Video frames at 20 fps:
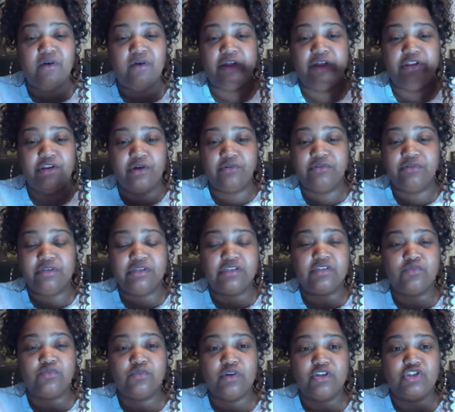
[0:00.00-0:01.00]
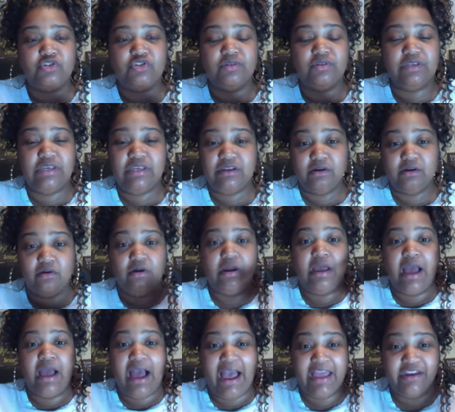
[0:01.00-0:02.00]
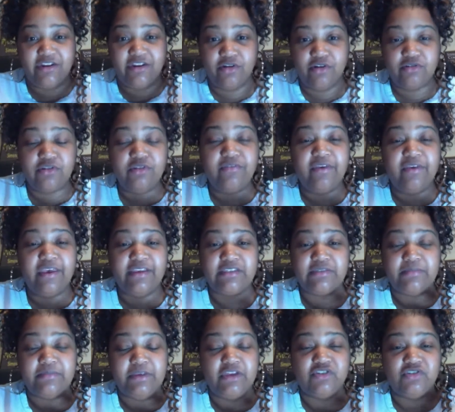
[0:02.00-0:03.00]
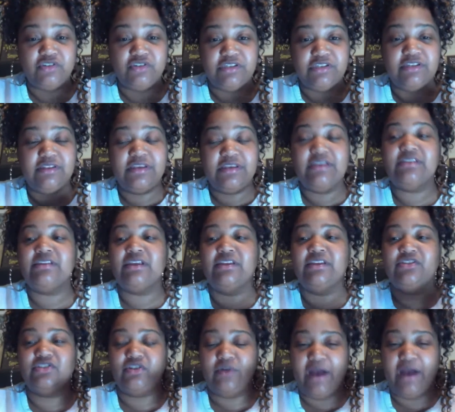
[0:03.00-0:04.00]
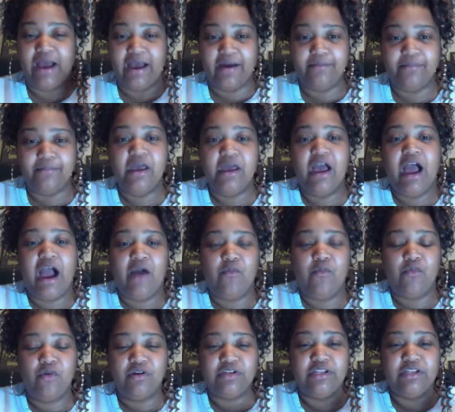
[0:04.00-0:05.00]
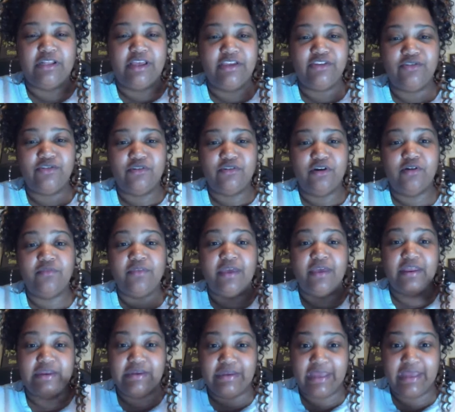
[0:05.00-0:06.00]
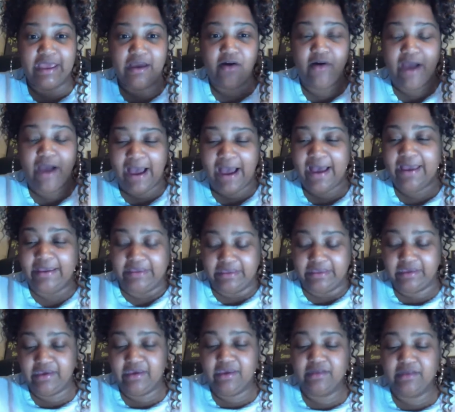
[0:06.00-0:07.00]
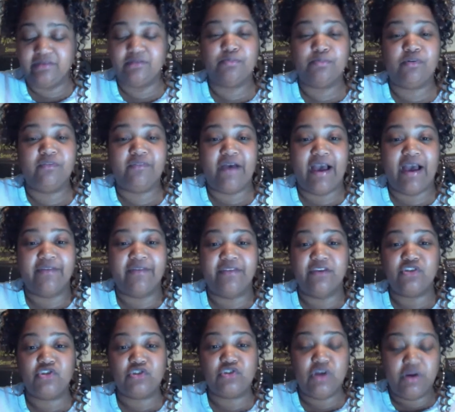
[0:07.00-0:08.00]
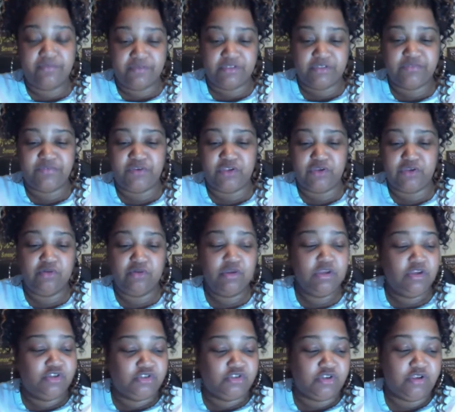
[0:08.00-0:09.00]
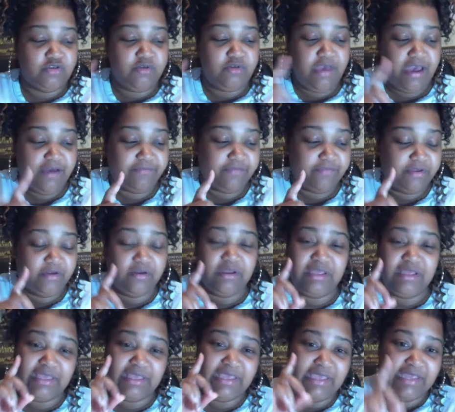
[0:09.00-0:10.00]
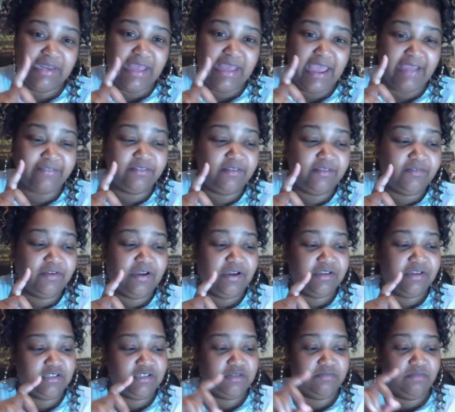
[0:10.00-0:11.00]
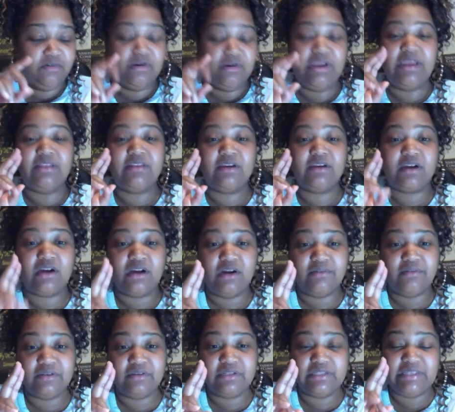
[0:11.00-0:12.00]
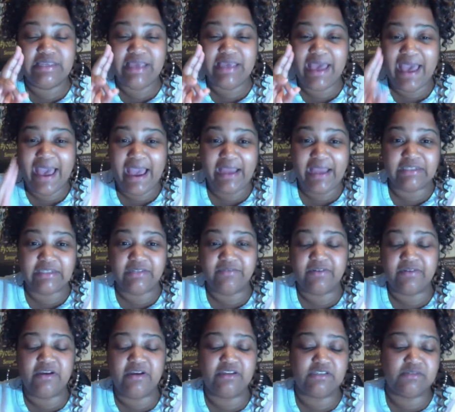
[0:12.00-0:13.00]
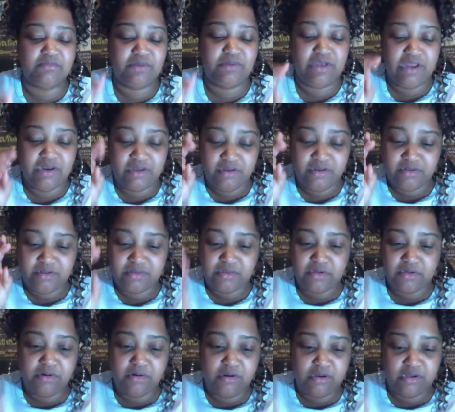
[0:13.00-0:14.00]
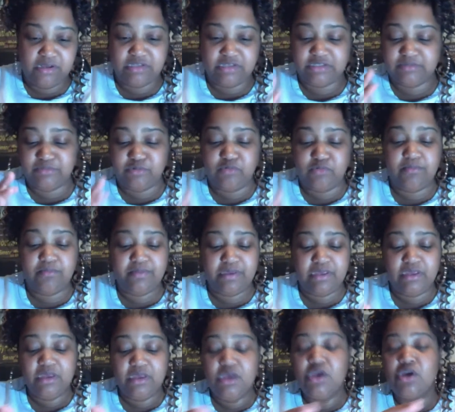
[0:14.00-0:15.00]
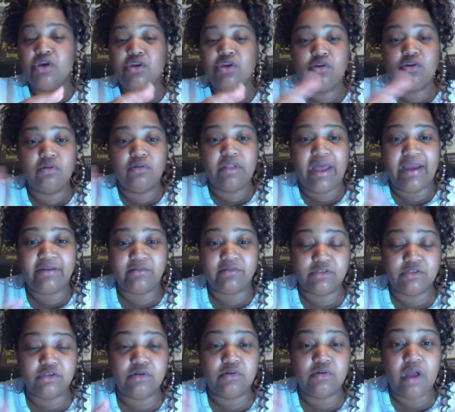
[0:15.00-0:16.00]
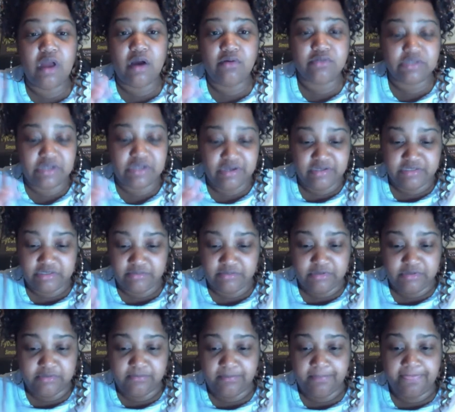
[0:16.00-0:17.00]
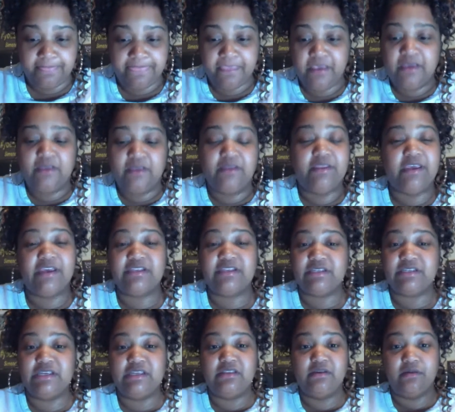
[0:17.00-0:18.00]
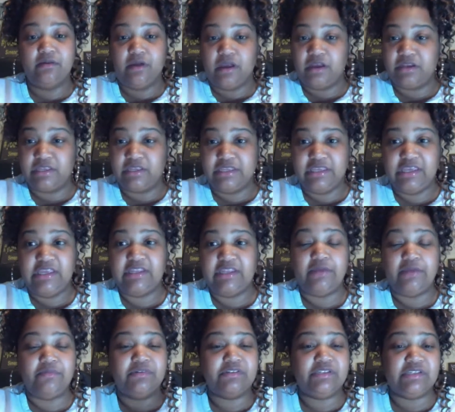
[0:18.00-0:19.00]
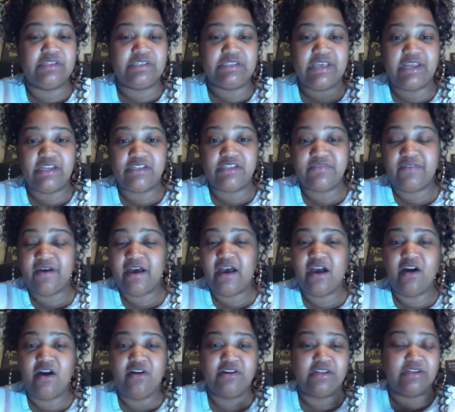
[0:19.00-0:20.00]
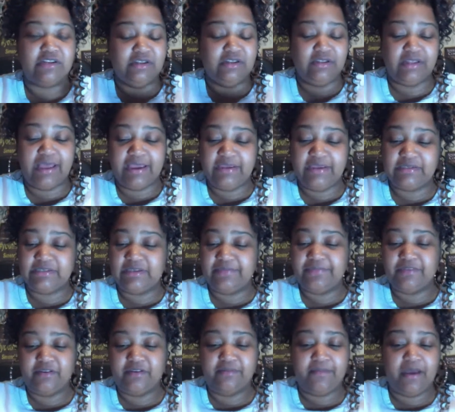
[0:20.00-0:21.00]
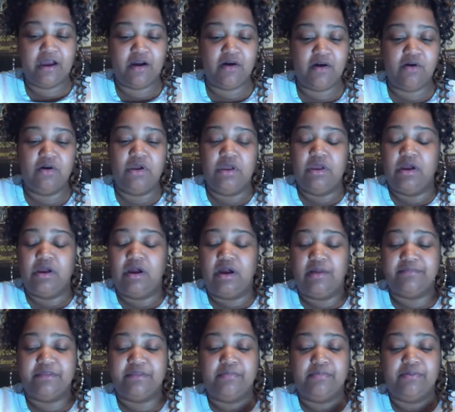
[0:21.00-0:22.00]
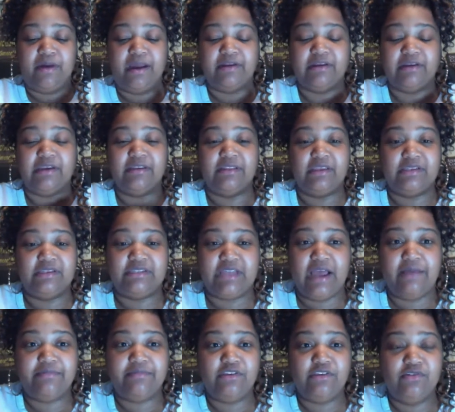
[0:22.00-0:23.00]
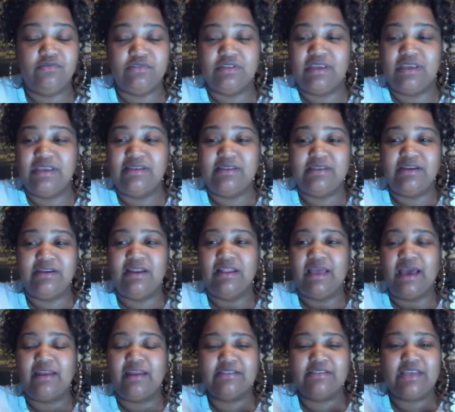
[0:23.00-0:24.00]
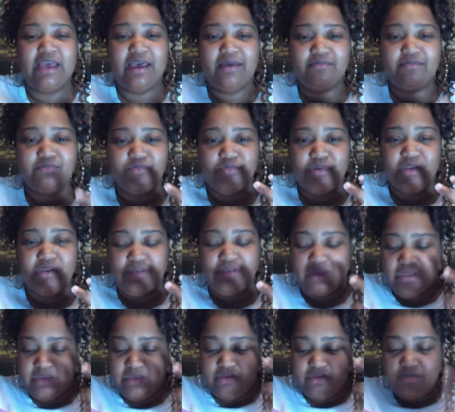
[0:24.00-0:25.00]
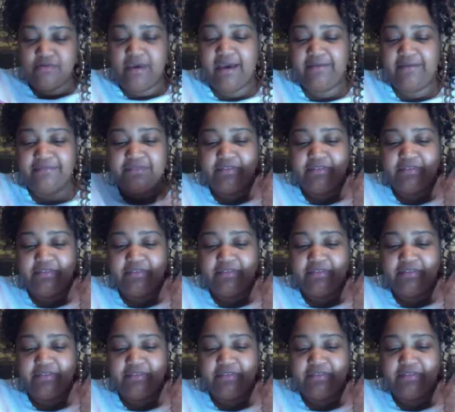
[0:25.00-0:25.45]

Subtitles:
know this is what you need, or I know you've had some interest in this. And so I want to let you know that now I can provide that service for you. So you have the inactive customer and the currently active customer. And then the third customer will be your lost customer. That's either, again, they were dissatisfied or they didn't like something about your product and they stopped using. And then a lot of times when you have